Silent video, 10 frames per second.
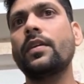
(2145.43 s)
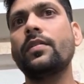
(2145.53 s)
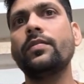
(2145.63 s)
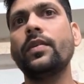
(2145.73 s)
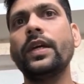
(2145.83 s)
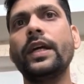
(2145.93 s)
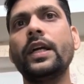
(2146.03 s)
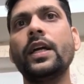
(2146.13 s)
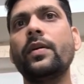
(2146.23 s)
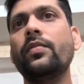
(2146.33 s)
will get
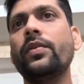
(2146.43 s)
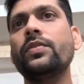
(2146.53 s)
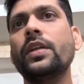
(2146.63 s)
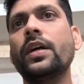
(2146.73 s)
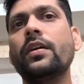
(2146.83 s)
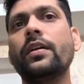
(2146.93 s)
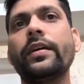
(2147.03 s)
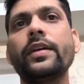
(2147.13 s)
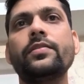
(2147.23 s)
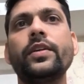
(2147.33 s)
idea about views in our
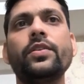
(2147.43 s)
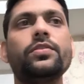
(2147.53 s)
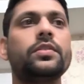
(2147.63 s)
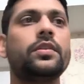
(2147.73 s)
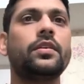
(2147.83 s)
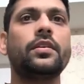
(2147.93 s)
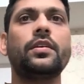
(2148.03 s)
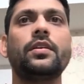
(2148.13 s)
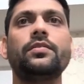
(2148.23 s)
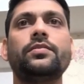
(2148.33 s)
next videos.
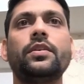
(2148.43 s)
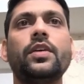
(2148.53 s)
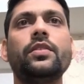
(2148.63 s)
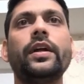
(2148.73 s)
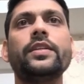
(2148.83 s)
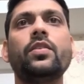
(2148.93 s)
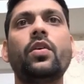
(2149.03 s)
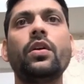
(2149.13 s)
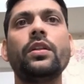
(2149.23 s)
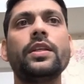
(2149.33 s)
For now, that is
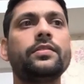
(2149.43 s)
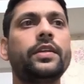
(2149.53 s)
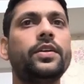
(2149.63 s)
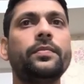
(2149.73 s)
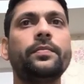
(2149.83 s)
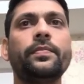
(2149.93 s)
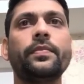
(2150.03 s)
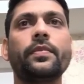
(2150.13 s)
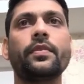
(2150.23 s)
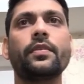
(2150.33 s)
all in this video.
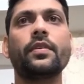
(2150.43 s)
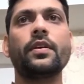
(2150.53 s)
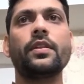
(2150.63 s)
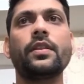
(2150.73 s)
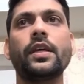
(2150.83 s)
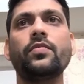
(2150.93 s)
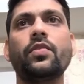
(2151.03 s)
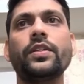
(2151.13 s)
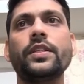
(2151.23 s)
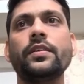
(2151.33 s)
Thank you for
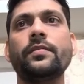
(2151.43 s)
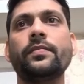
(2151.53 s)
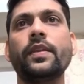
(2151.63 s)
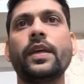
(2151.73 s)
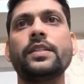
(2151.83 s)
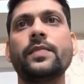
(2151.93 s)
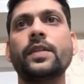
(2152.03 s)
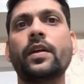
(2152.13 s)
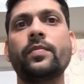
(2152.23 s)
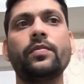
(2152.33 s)
watching and
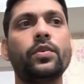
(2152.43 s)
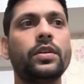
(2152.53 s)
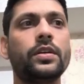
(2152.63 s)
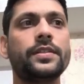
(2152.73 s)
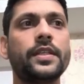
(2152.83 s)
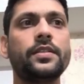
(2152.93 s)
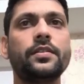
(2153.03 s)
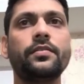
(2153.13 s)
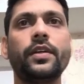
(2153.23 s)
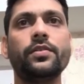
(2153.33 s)
subscribe for more such
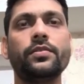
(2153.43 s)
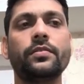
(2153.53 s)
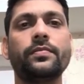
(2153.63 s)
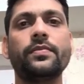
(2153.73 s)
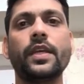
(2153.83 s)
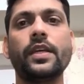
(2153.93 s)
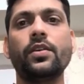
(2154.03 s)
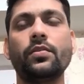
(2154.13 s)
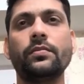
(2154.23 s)
videos. Thank you.